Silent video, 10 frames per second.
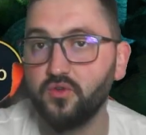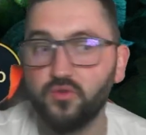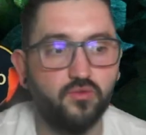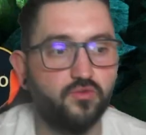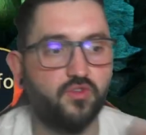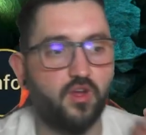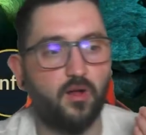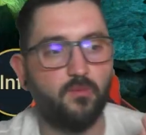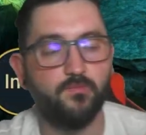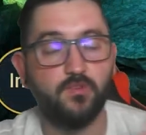you
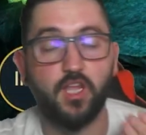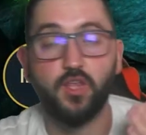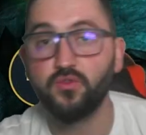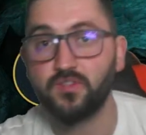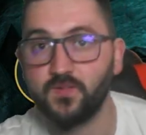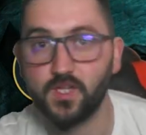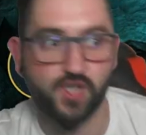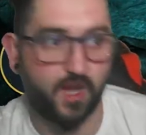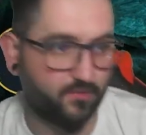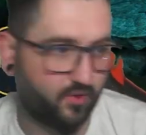the use of the
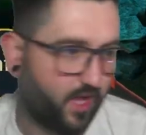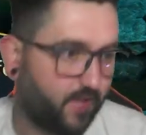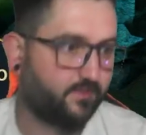gems, okay?